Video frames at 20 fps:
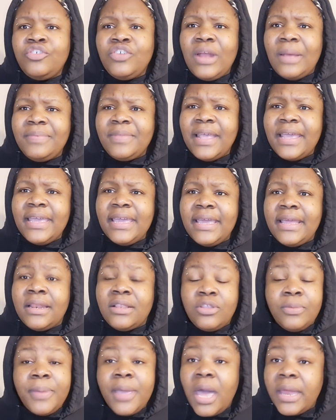You know what I'm
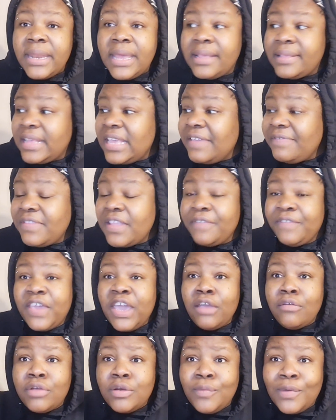saying? To be honest, even
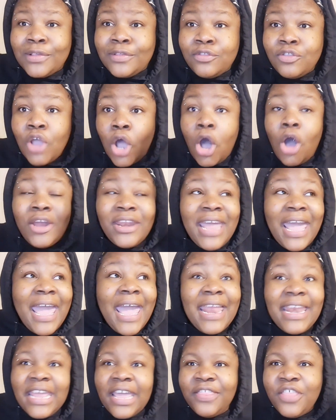if Ciaran was not on
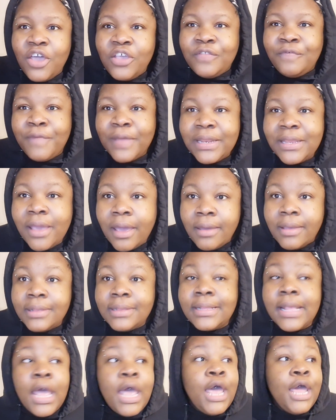any of those
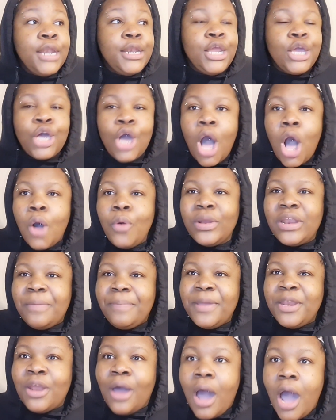videos, Nicole would
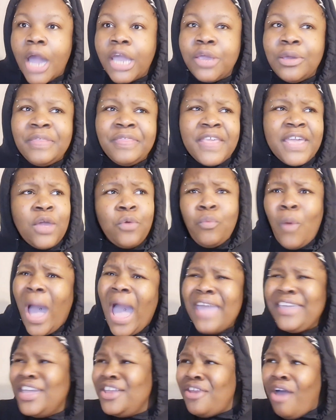have been arguing, thinking,
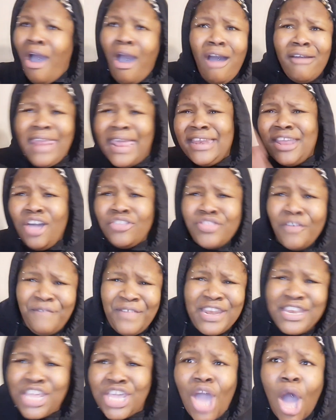why are you not on any of
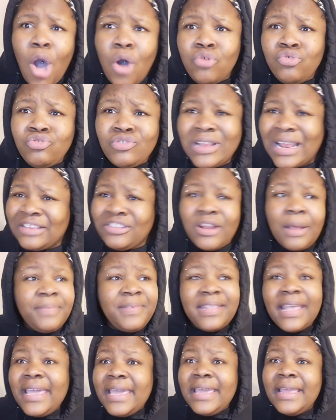the videos? Like, you know what
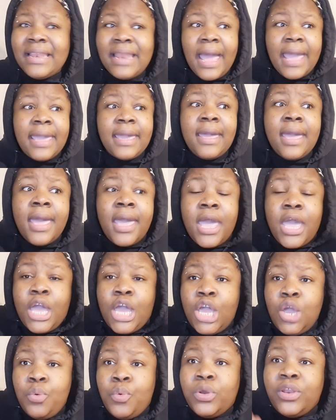I'm saying? Like,
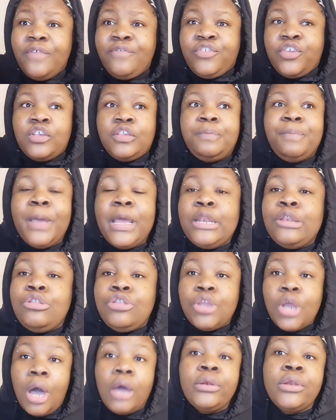it would have just
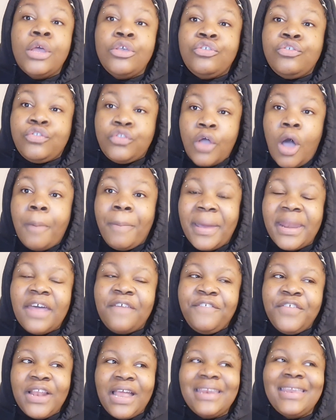been non-stop.
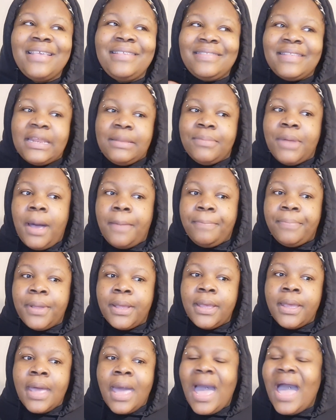And I feel like they set him
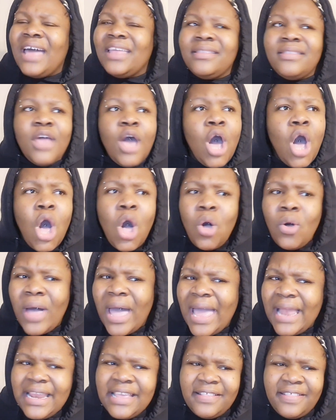up. The
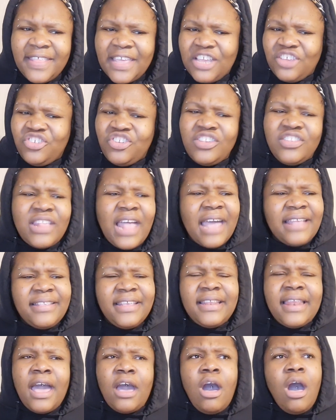whole Ellie thing, she's
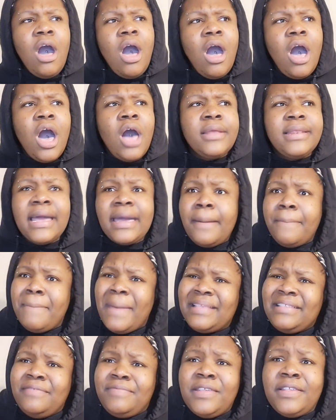acting like, oh, like a
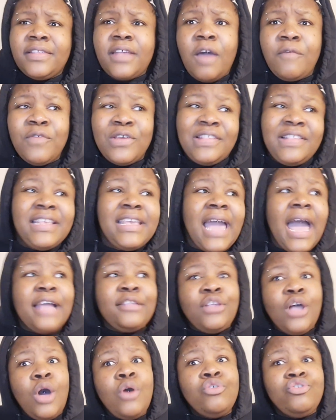massive discovery. See,
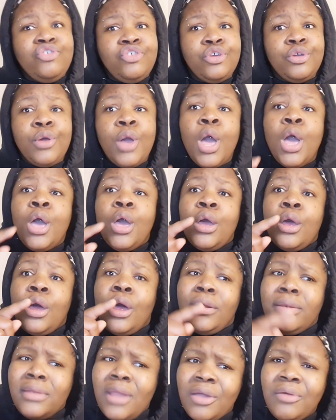I told you.
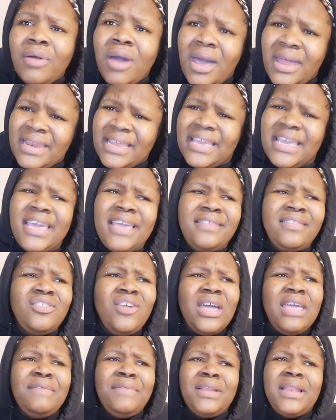No, honey, it's
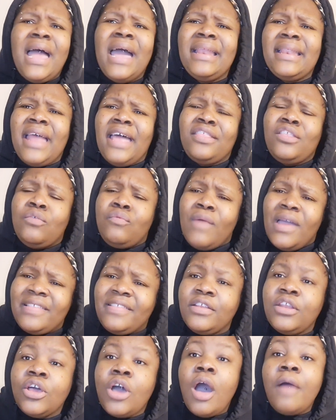not even like that. The
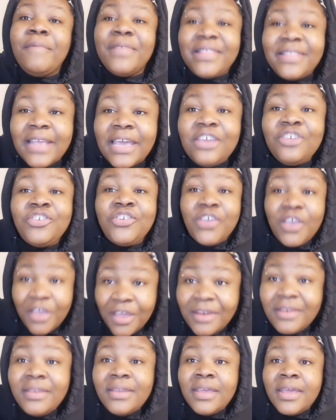rest of the
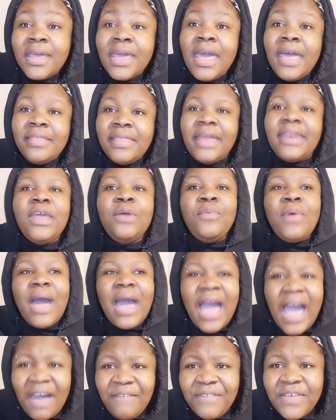conversation that they
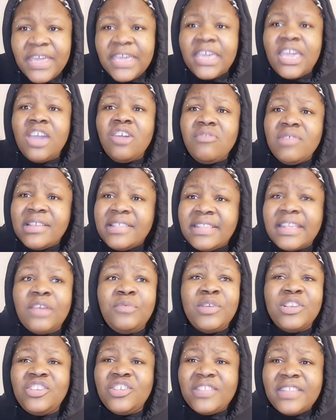were having, Ciaran
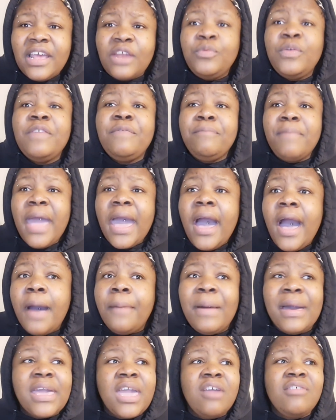said, when she said, we've met
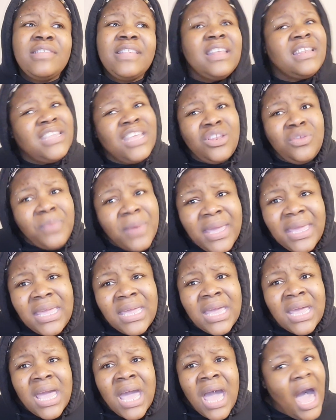up, and Ciaran said, did we?
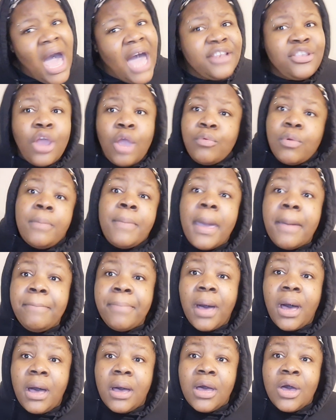I don't
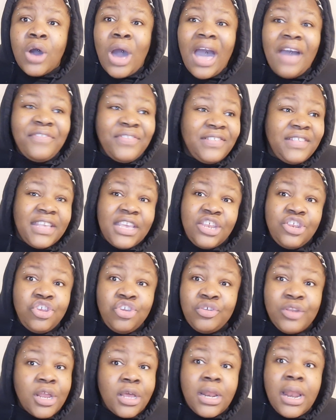remember. I've seen
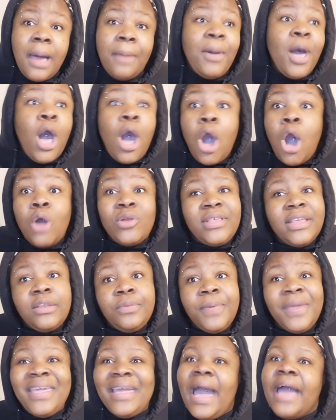you in the club. Oh,
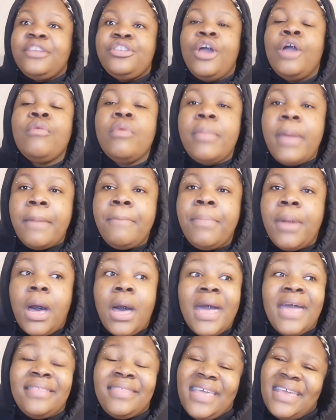did we? I don't
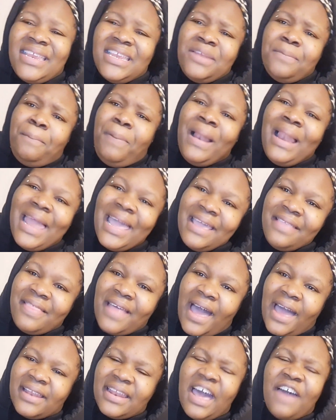remember. They didn't play
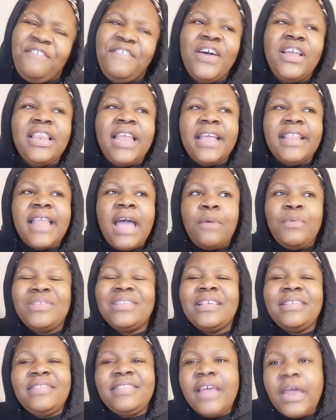that. I felt like that
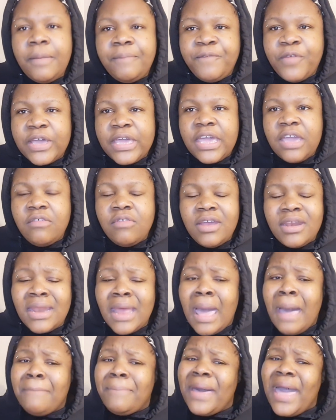was a setup for
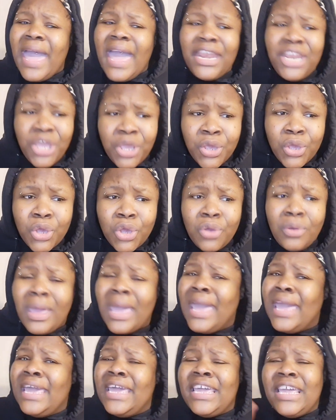Ciaran. But
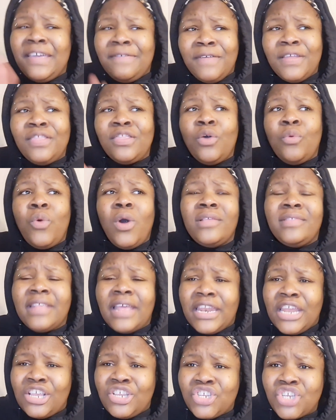anywho, even the
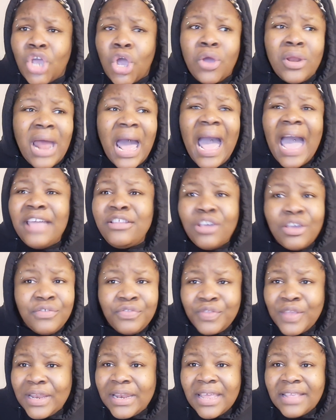ones that they showed, I
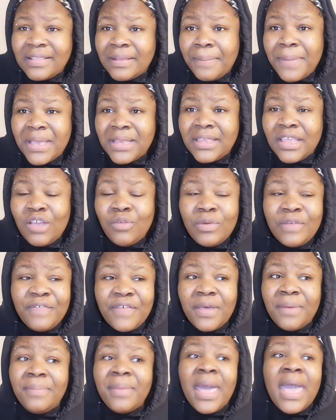don't think there's a big deal
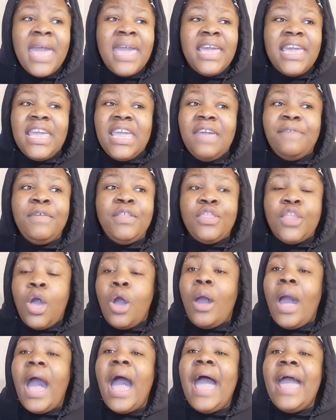with him. Even
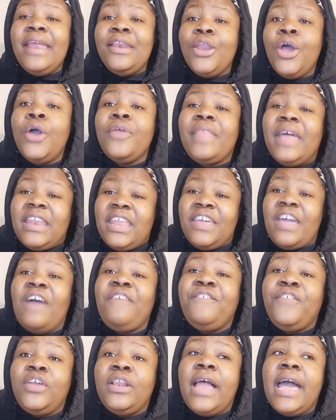though I know that
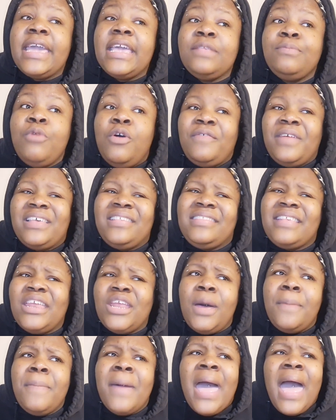I feel like it's more of a
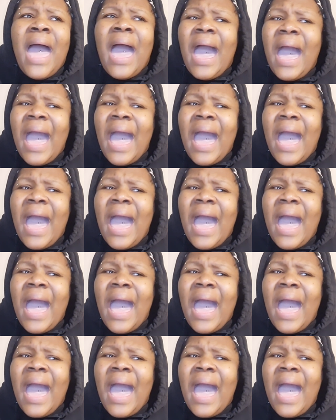setup,